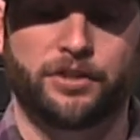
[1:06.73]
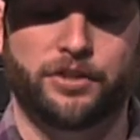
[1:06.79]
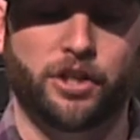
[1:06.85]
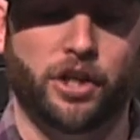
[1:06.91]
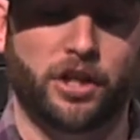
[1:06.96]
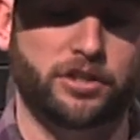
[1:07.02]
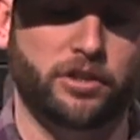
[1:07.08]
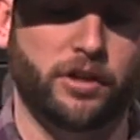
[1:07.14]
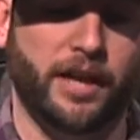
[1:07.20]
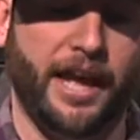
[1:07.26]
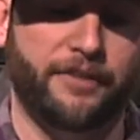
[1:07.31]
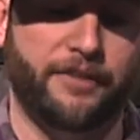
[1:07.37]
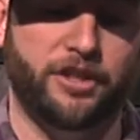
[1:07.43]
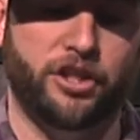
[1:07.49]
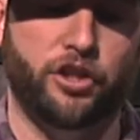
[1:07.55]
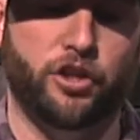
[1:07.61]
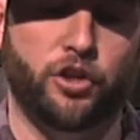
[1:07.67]
You also
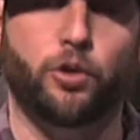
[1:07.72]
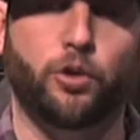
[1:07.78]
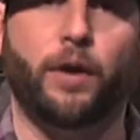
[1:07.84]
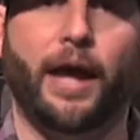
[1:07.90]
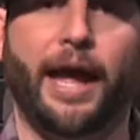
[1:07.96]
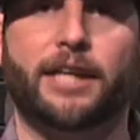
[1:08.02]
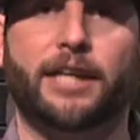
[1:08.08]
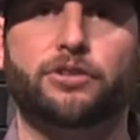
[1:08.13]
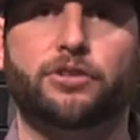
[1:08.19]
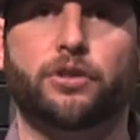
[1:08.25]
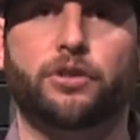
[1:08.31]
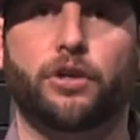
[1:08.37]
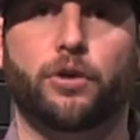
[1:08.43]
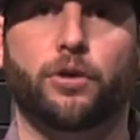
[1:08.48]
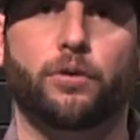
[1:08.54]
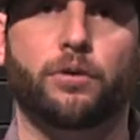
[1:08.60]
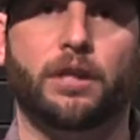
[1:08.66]
have the new
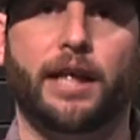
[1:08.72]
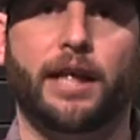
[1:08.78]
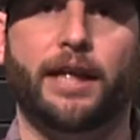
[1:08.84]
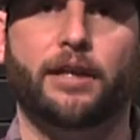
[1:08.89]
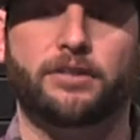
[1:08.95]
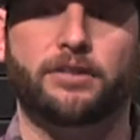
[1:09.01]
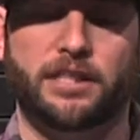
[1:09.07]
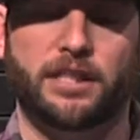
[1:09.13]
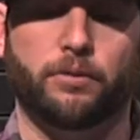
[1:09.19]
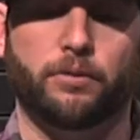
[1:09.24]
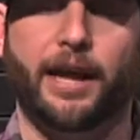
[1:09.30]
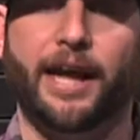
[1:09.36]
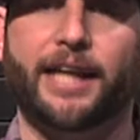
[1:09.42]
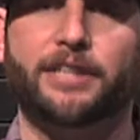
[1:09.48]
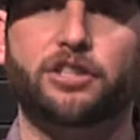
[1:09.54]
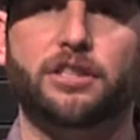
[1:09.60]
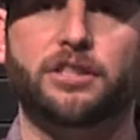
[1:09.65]
Astro Lt
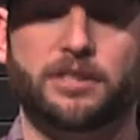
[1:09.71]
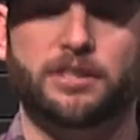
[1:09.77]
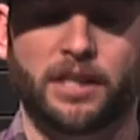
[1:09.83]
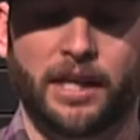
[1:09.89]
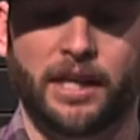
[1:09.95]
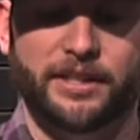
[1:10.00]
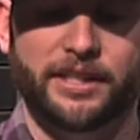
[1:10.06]
Ratchets.